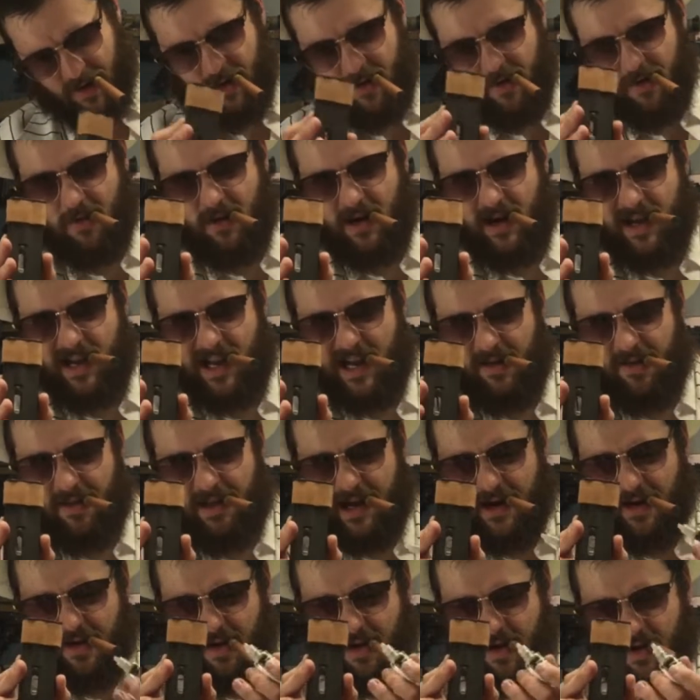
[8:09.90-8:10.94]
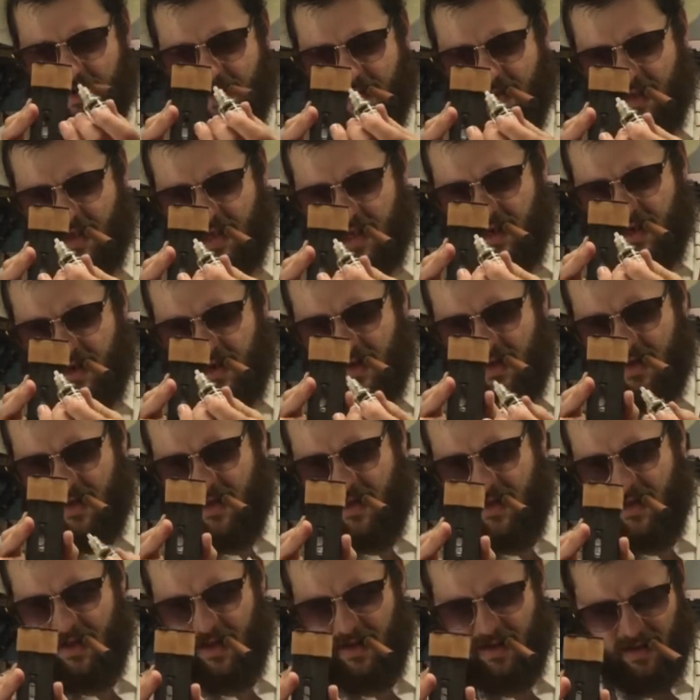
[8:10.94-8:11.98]
right down there onto the
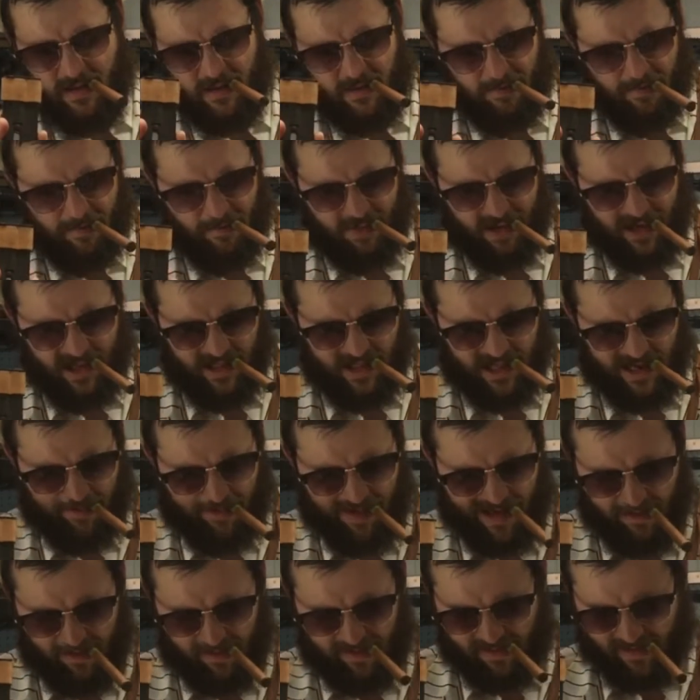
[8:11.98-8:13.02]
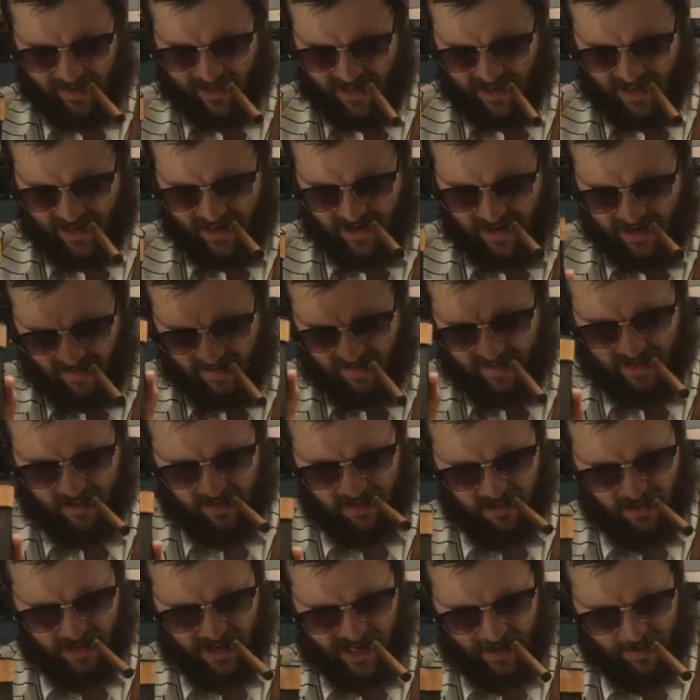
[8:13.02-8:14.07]
pin that pops to the
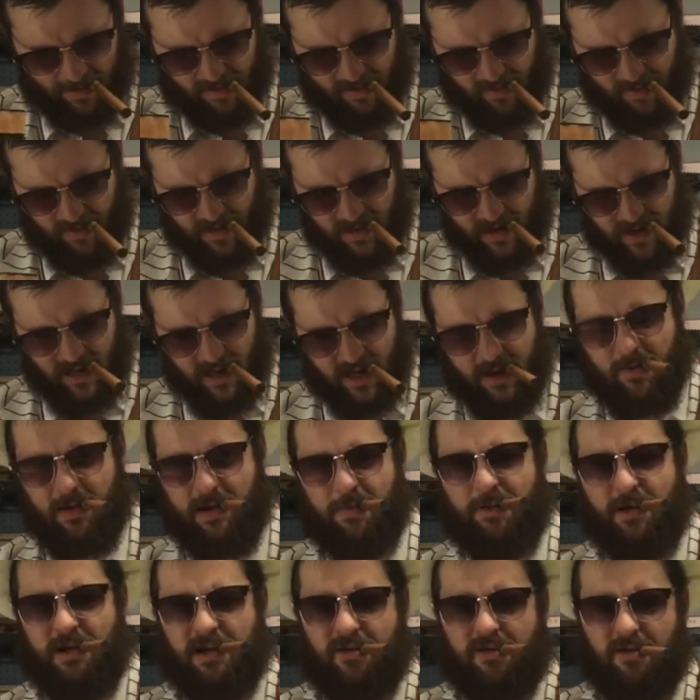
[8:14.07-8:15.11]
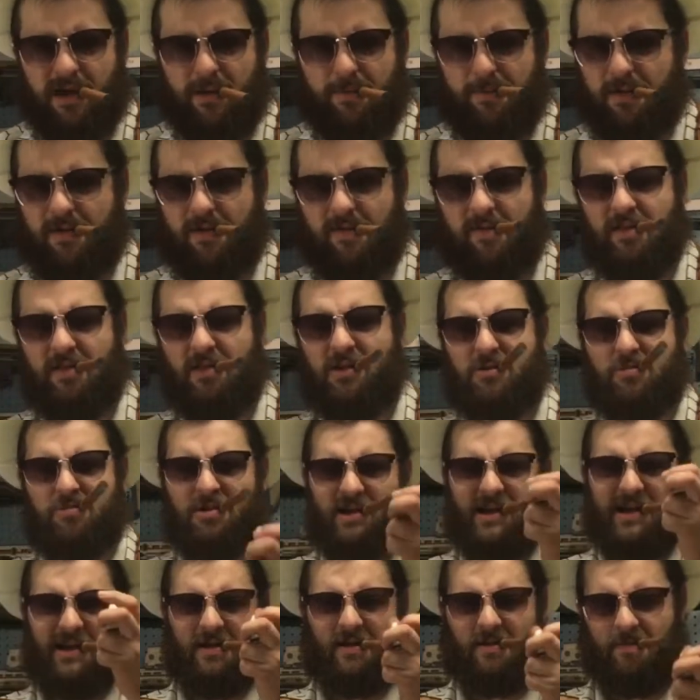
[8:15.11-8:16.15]
CO2 capsule. I'm going to put a drop of
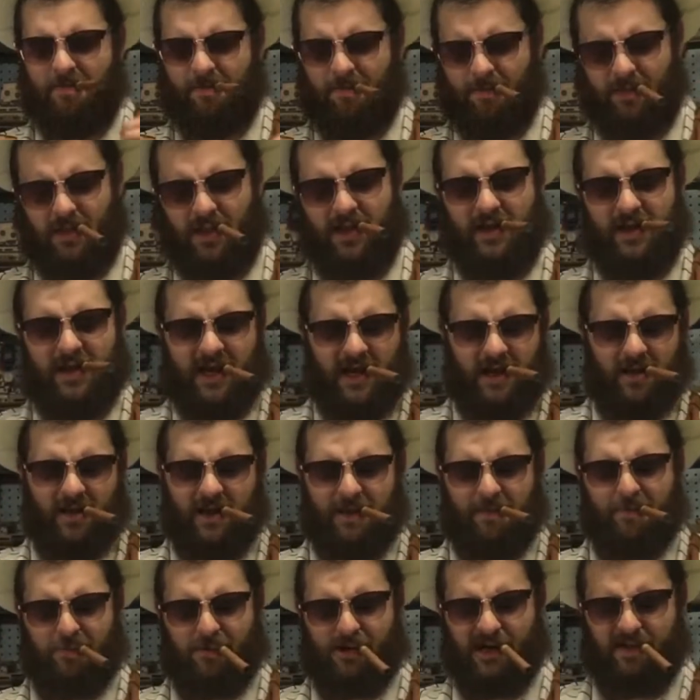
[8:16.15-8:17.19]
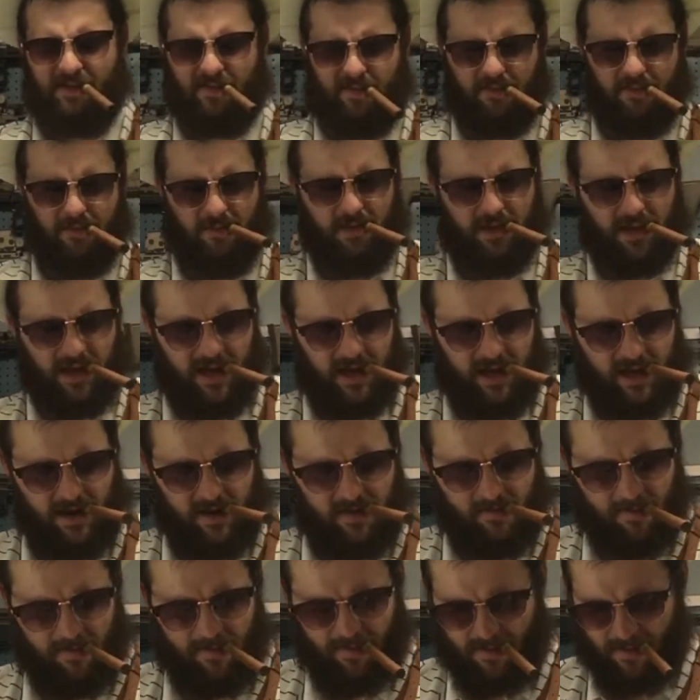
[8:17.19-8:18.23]
lubricant. That'll get pressed through the gun.
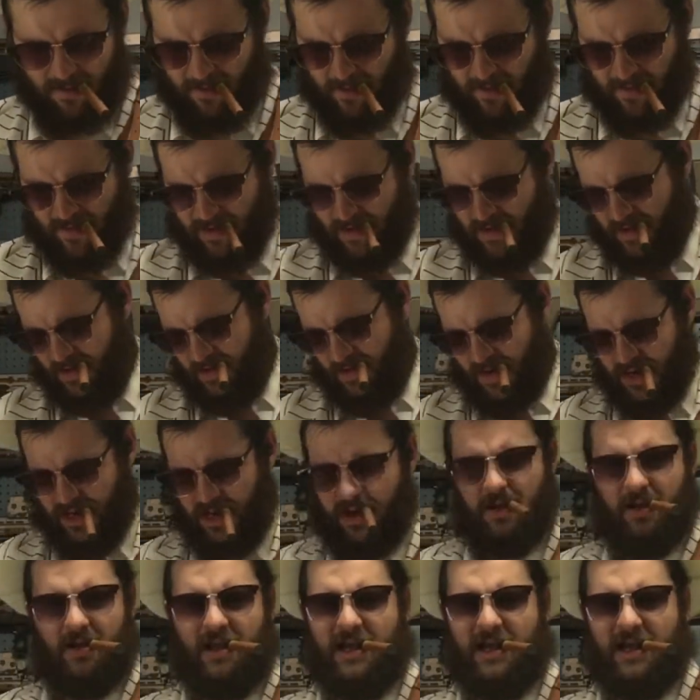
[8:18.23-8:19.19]
It'll